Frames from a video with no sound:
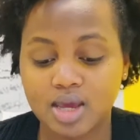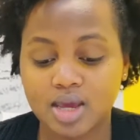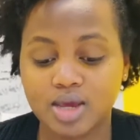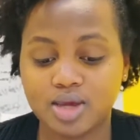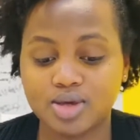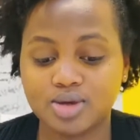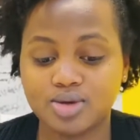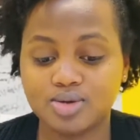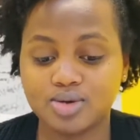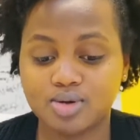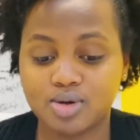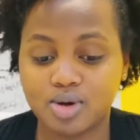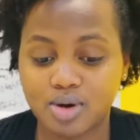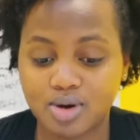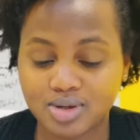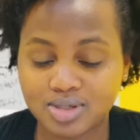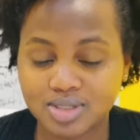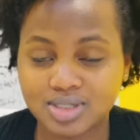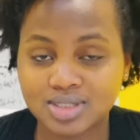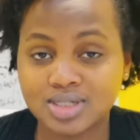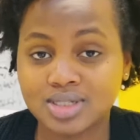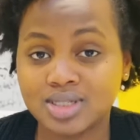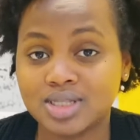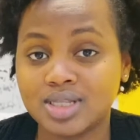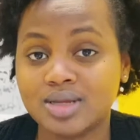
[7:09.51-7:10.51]
You'll
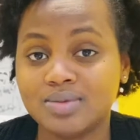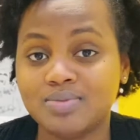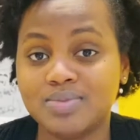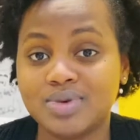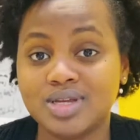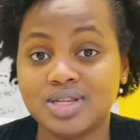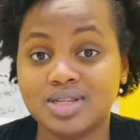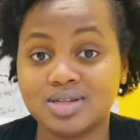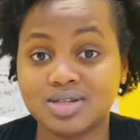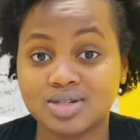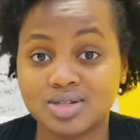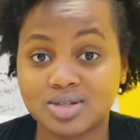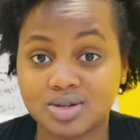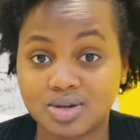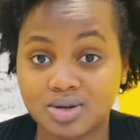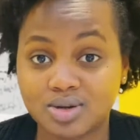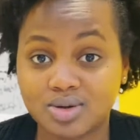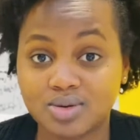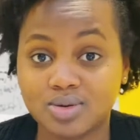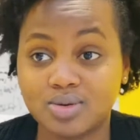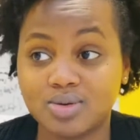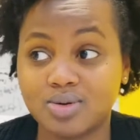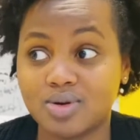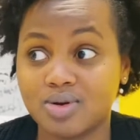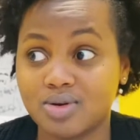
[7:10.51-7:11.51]
constantly be in a
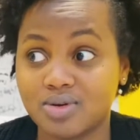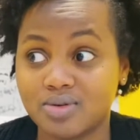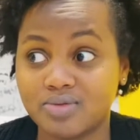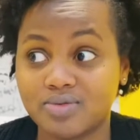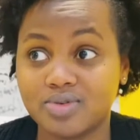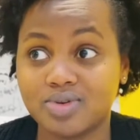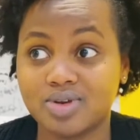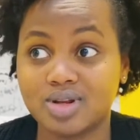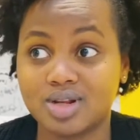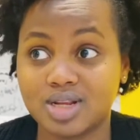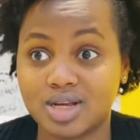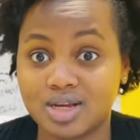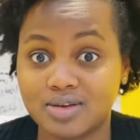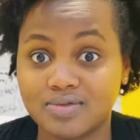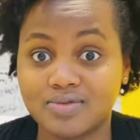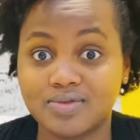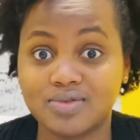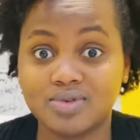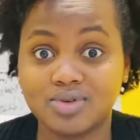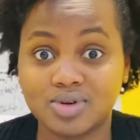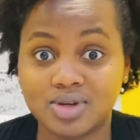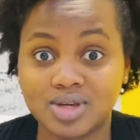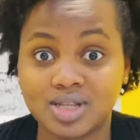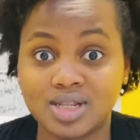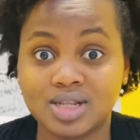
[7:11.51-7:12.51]
circle of your life
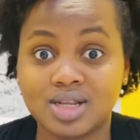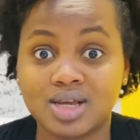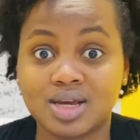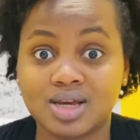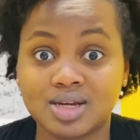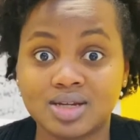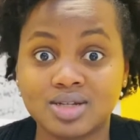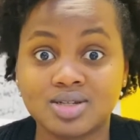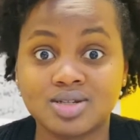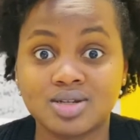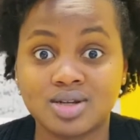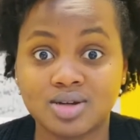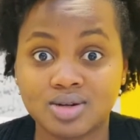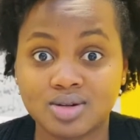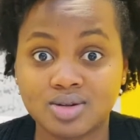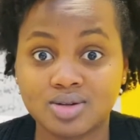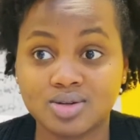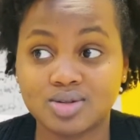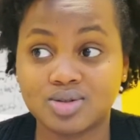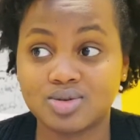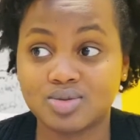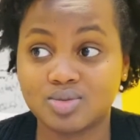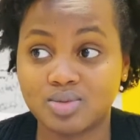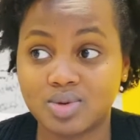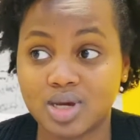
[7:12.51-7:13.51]
looking like a circus,
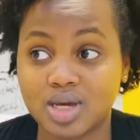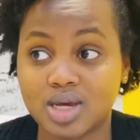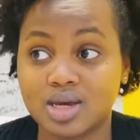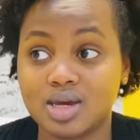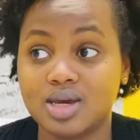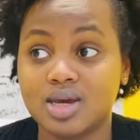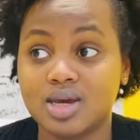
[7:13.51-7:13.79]
where